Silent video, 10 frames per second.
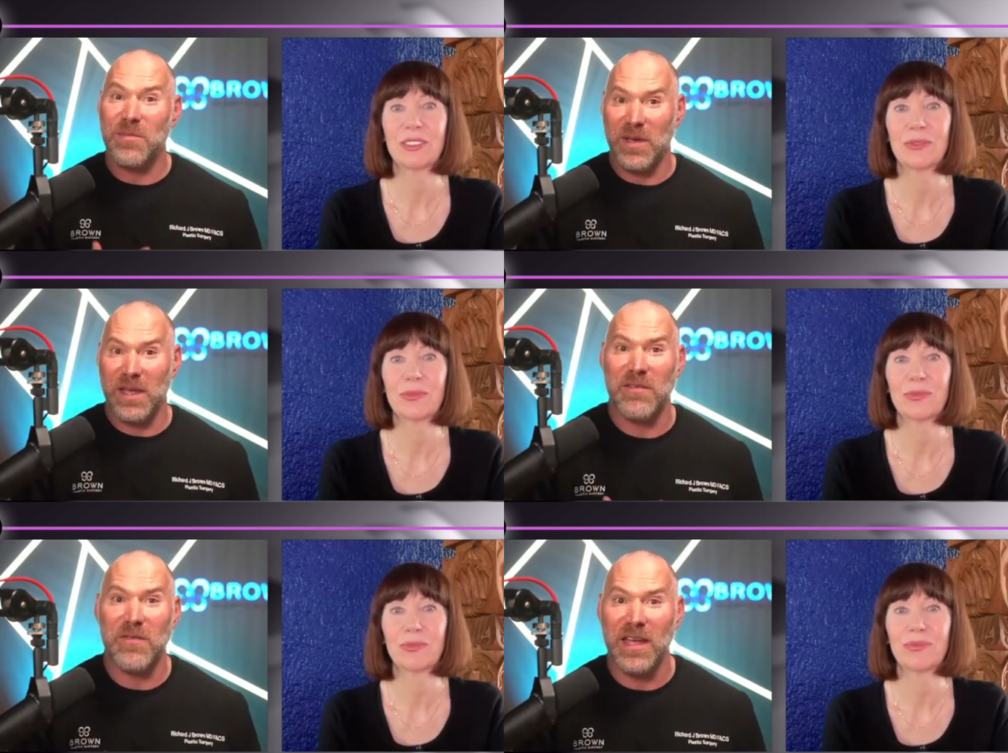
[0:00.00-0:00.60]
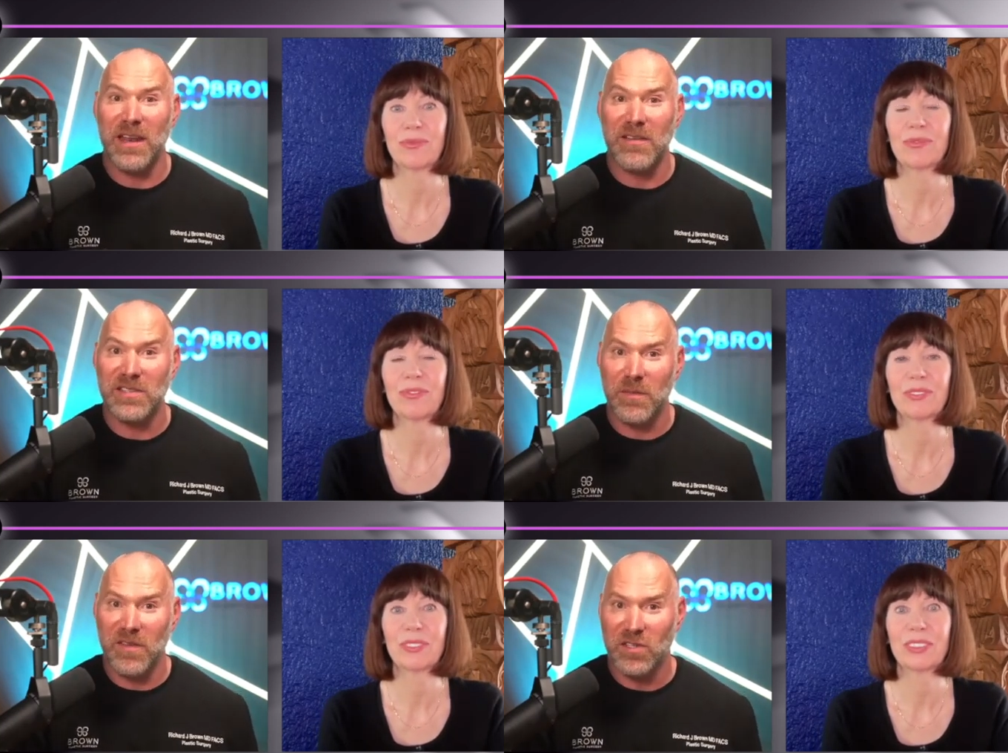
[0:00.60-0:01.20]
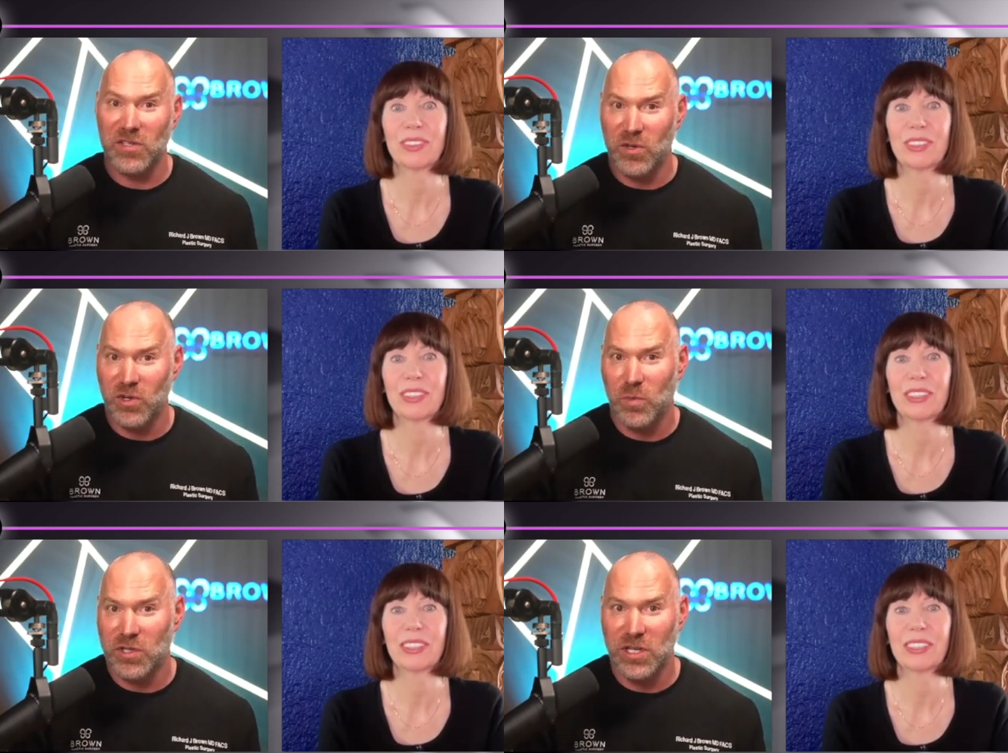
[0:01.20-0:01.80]
Speaker 1: benefit of some of the surgical
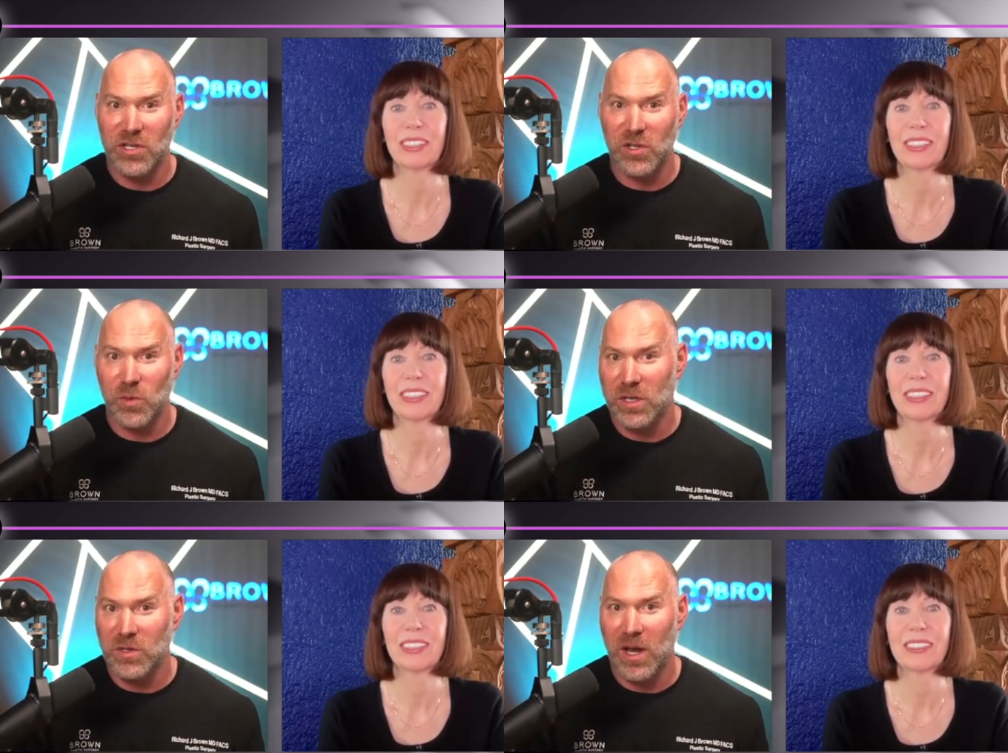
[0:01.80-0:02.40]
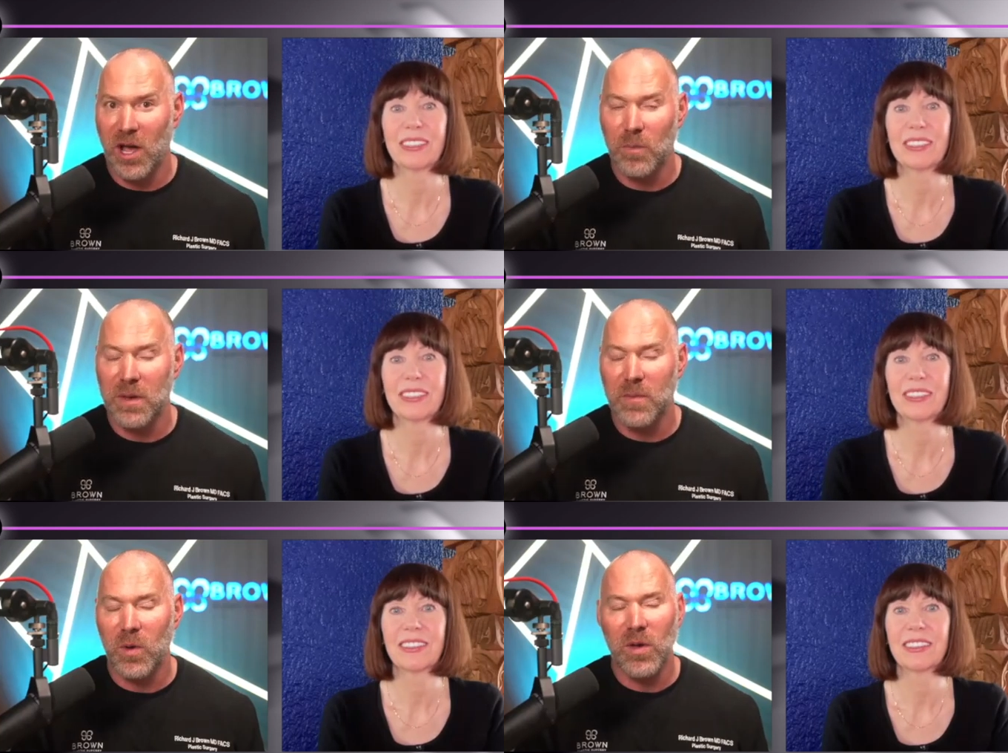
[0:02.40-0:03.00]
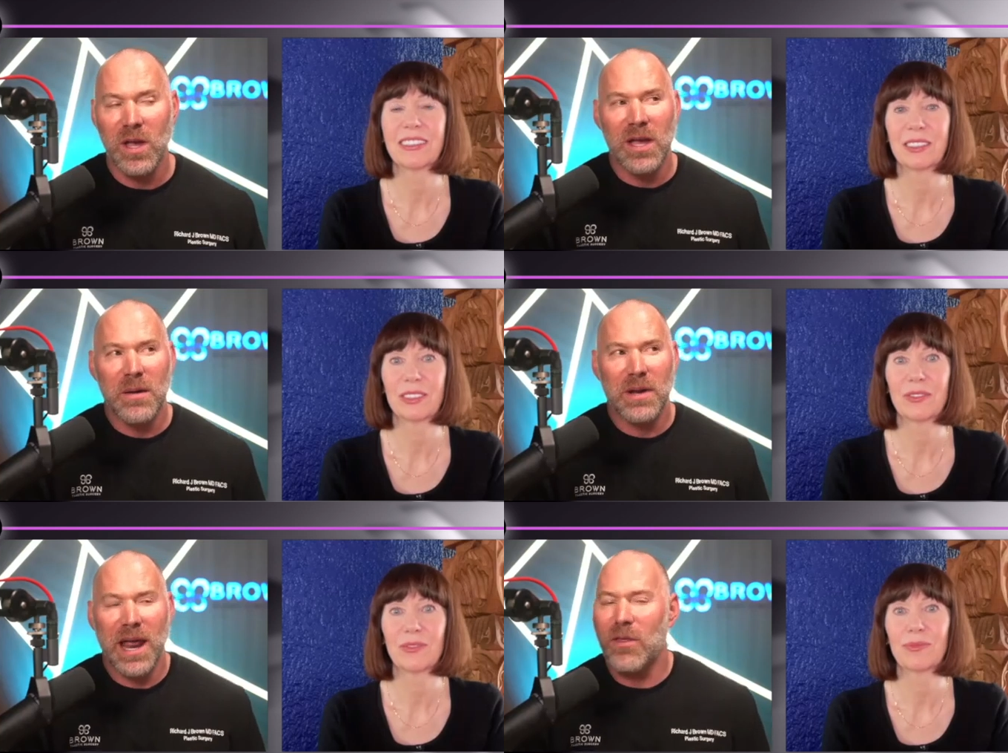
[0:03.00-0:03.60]
procedures that we do to help people.
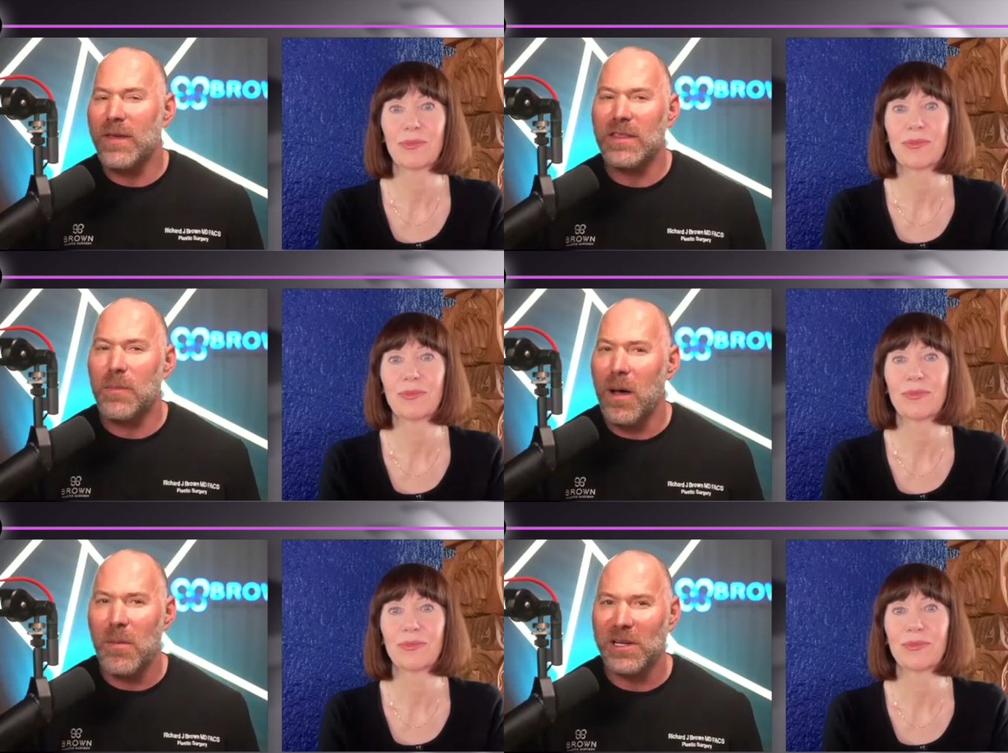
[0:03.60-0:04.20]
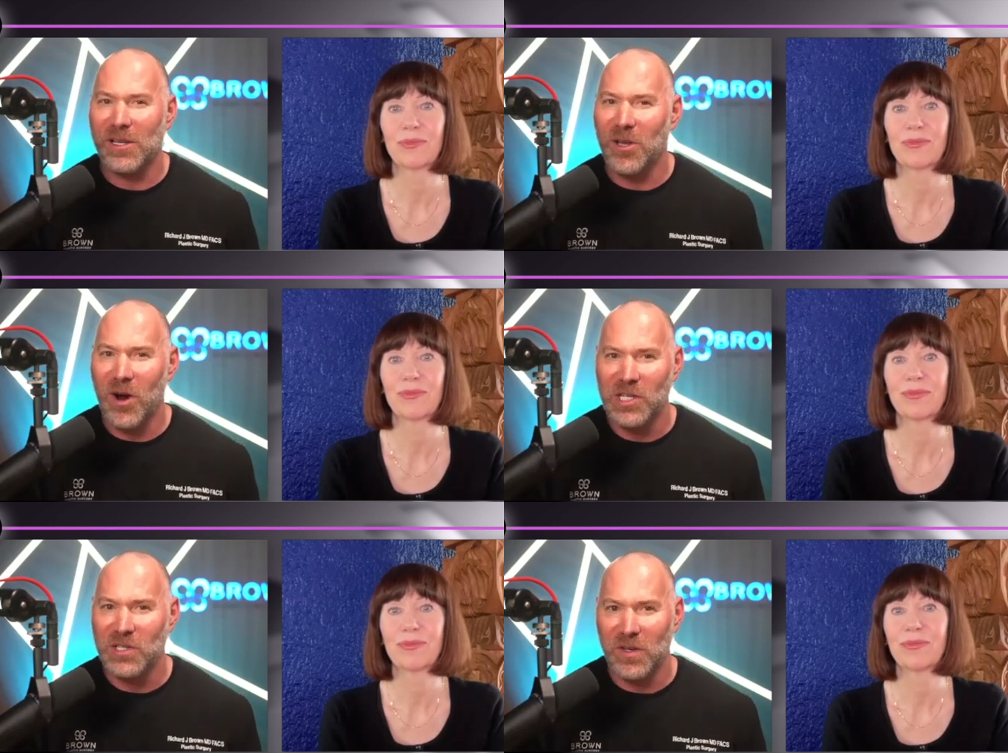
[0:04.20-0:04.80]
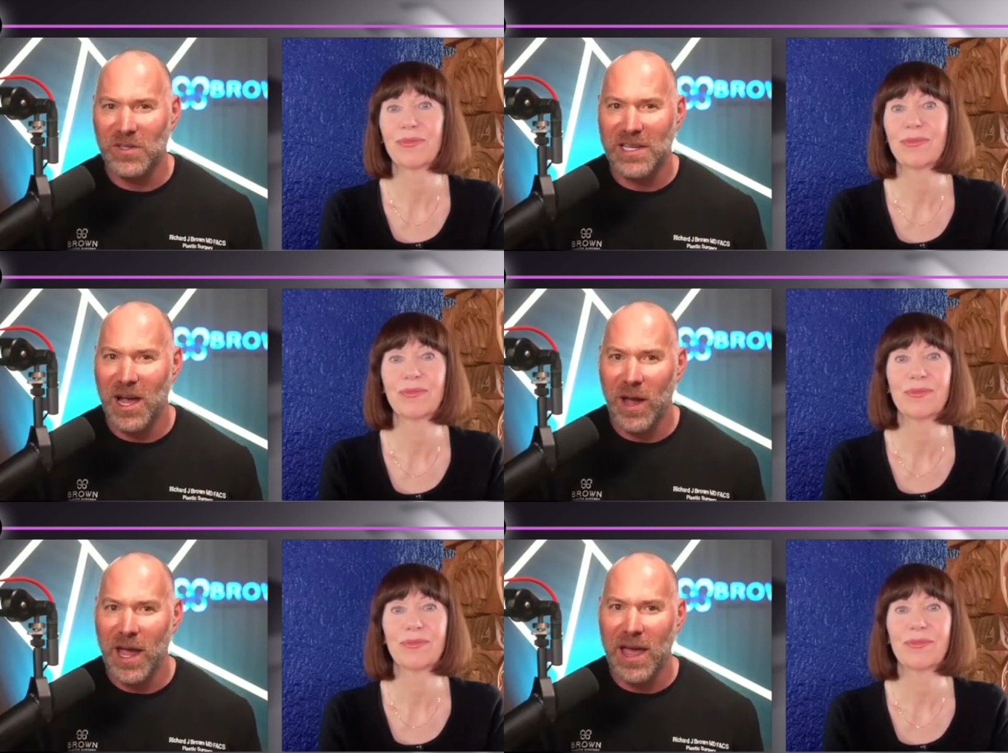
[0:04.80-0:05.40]
But I don't think the public at large feels
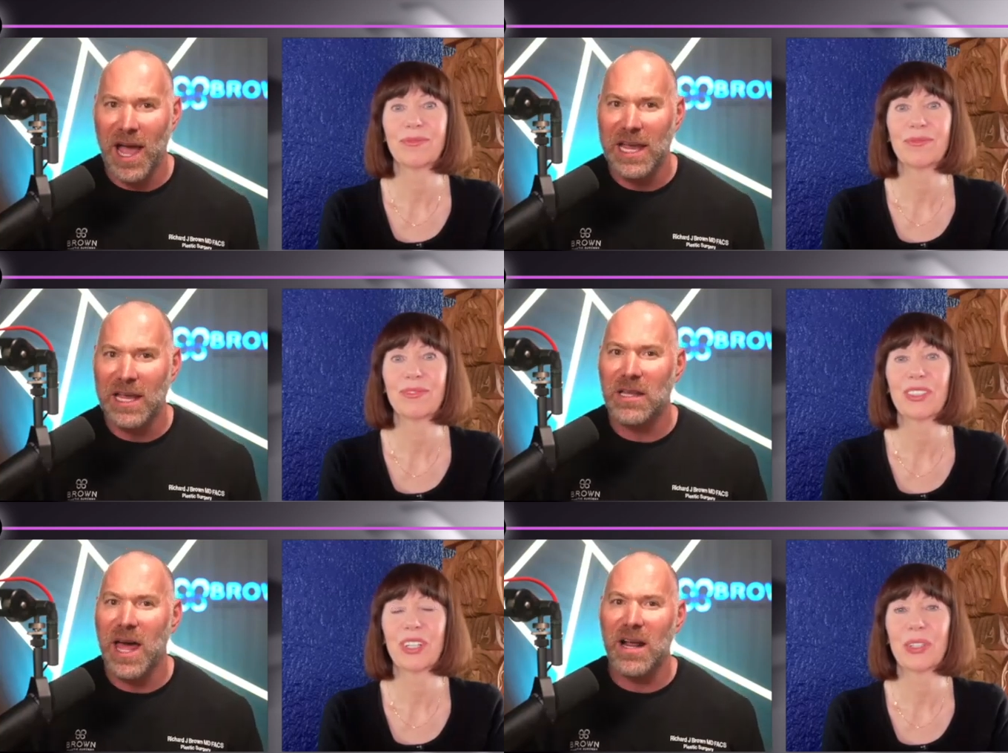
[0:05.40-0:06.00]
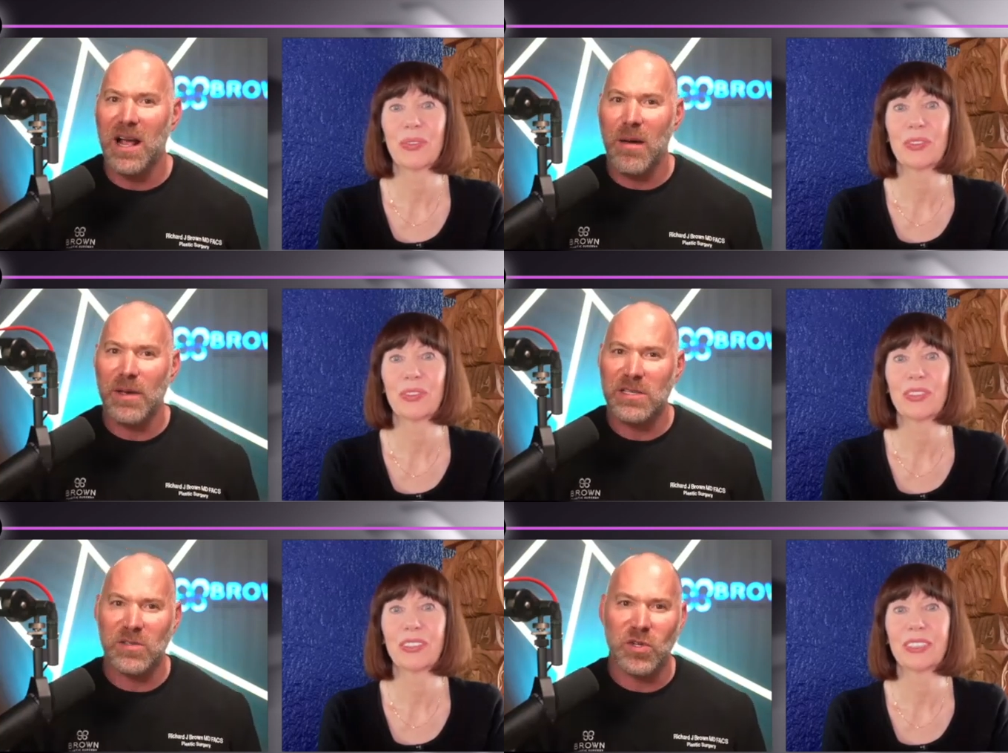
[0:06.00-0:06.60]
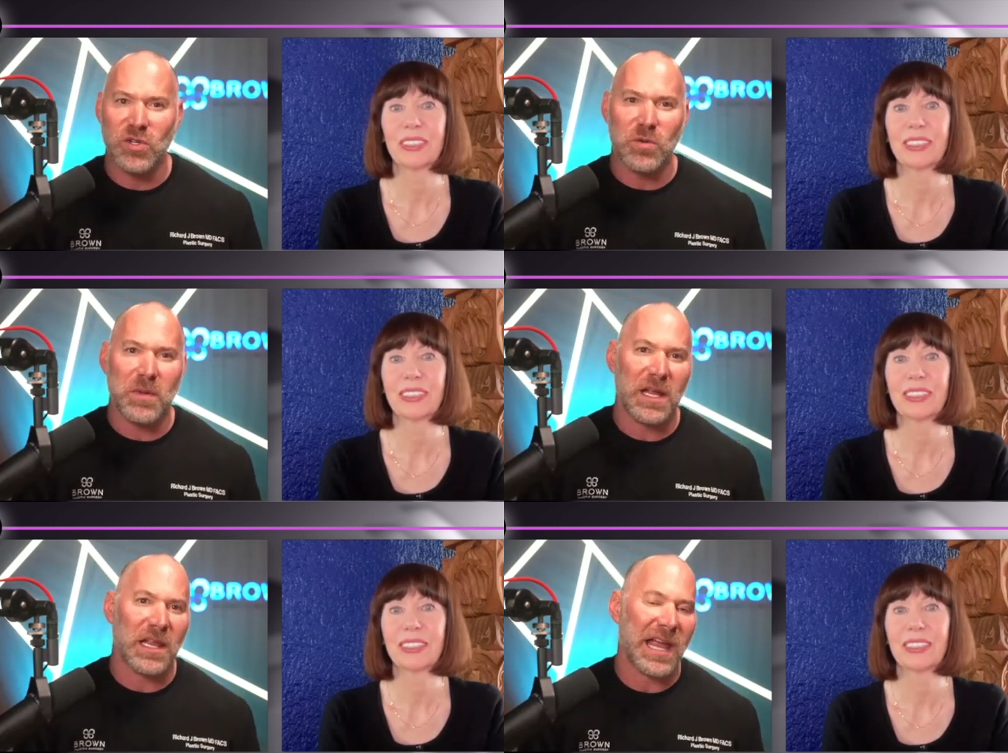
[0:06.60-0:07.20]
that way. I, I get a lot of comments on social
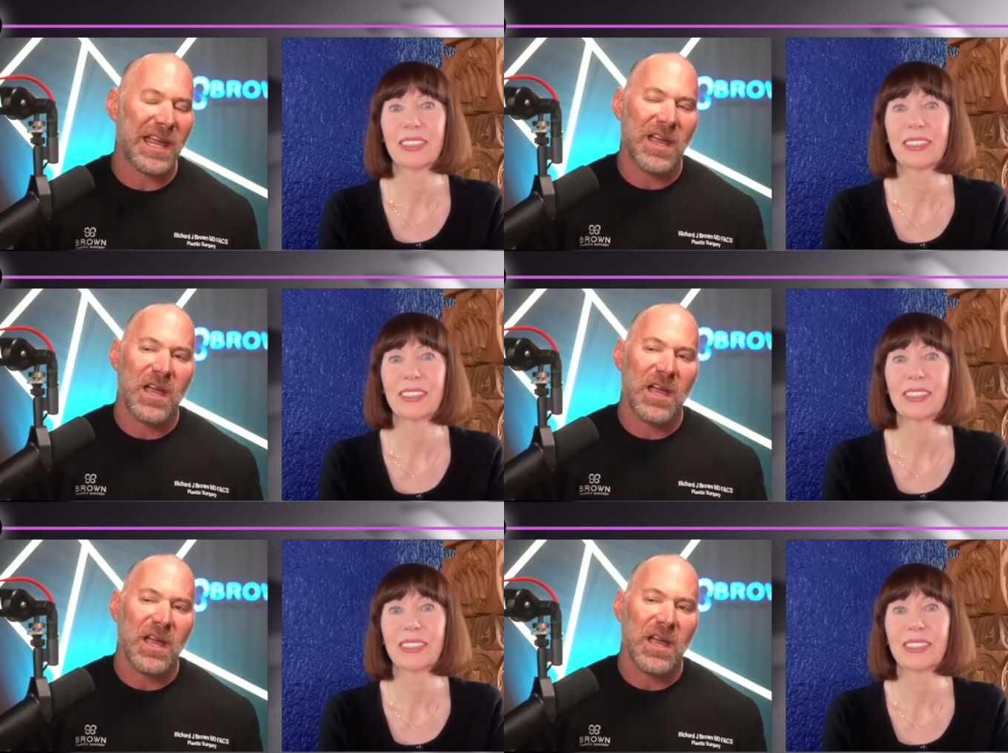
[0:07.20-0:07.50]
media like,